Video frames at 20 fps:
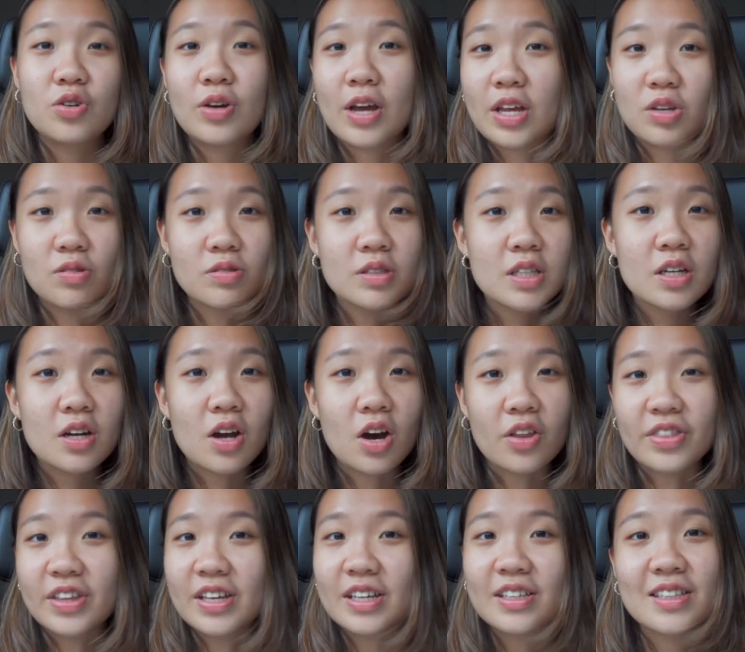can use it
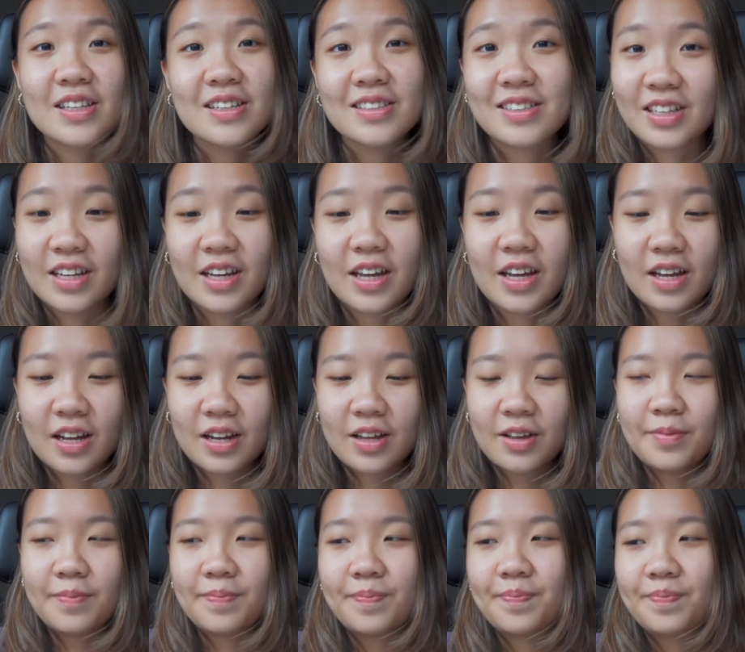on this singing clip.